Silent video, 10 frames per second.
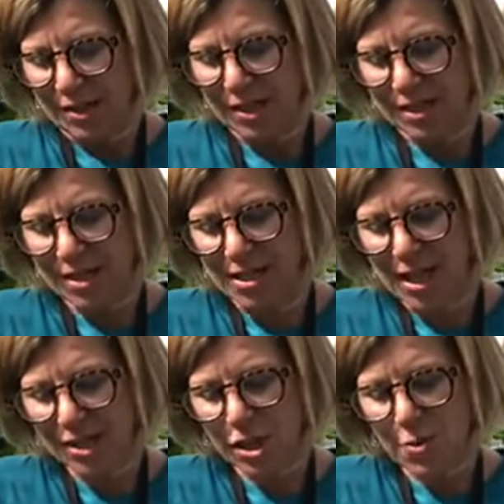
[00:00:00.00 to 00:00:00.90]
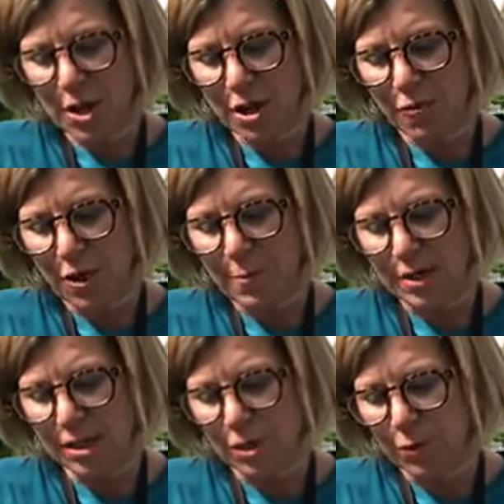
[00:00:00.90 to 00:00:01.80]
It says the next 3
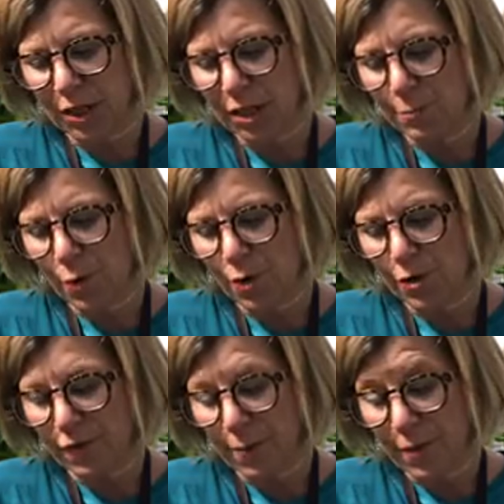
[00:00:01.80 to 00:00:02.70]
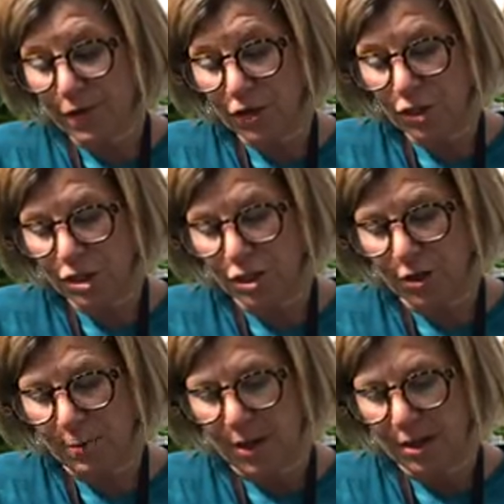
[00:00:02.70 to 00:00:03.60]
agreements are really born from the first
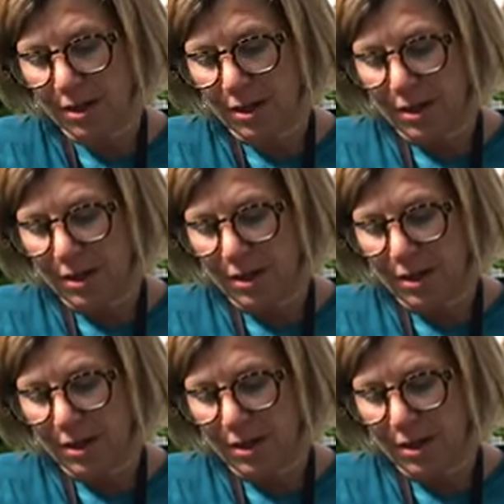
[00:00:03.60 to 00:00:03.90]
agreement.